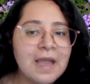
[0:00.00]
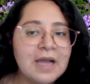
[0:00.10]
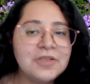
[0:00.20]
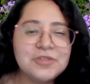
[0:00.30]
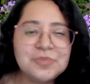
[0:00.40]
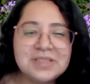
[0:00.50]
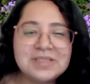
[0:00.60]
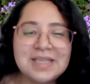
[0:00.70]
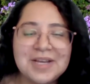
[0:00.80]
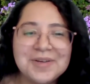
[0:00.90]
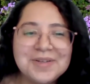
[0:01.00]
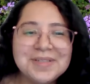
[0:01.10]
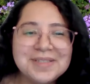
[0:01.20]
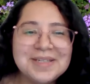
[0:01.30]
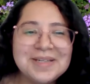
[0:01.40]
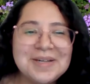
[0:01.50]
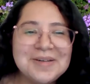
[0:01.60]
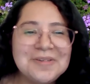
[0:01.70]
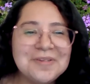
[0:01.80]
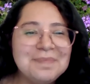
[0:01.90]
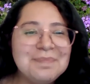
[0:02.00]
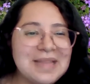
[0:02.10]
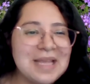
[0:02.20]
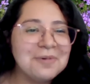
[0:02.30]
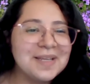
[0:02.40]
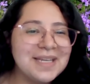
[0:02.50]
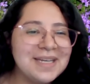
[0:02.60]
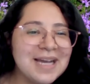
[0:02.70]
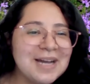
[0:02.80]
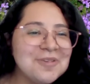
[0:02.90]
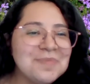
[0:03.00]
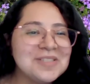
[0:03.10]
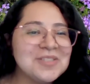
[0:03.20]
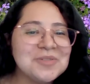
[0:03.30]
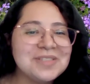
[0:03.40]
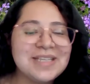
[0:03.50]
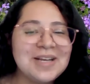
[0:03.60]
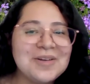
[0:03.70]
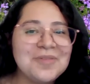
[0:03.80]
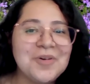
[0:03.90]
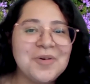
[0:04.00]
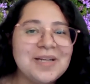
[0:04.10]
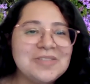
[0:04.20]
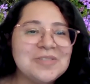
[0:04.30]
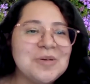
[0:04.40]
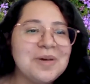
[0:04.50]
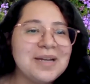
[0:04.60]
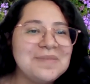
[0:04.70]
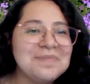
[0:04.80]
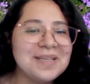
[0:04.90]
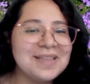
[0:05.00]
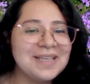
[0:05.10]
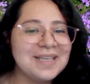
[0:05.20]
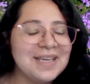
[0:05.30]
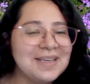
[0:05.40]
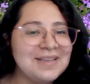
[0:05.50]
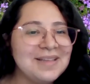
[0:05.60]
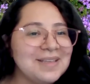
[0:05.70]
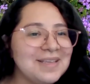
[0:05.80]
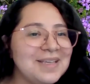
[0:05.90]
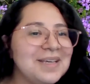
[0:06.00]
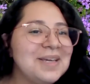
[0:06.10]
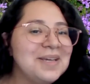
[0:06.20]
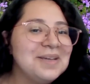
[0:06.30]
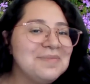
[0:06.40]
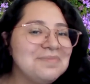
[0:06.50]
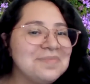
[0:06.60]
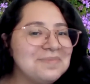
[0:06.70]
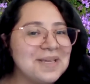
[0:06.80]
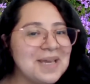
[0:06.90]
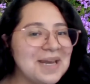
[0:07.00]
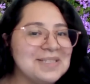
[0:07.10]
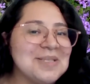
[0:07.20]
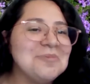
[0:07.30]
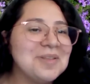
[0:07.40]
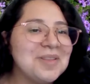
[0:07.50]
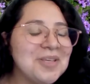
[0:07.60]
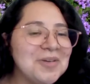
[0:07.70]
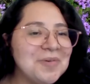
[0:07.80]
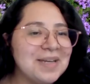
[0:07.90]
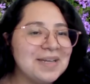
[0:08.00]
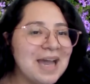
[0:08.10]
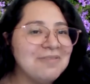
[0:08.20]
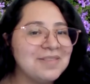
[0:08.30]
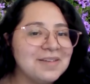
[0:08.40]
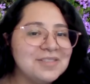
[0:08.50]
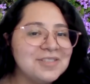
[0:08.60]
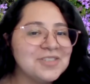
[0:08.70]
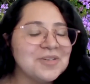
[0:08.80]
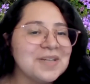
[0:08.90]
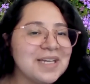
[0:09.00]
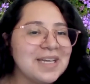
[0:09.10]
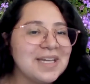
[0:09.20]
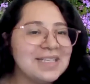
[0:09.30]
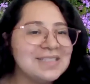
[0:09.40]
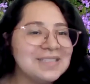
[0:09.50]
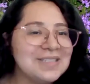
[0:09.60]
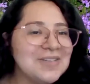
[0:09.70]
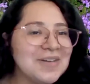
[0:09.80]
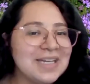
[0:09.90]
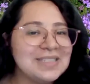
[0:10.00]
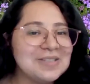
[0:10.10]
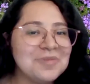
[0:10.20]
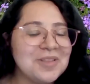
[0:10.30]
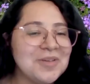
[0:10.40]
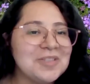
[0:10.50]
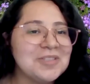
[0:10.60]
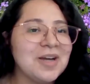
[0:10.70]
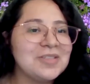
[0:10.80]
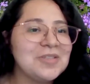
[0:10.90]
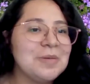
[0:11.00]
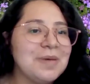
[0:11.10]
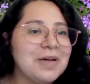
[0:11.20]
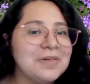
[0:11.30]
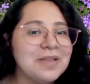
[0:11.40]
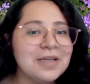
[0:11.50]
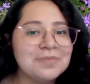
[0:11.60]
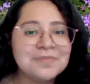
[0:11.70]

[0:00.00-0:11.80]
I used to be scared of networking. I would be so scared of going to someone and being like, hey, like, can I sit with you and have lunch? Or can I sit with you and talk to you about like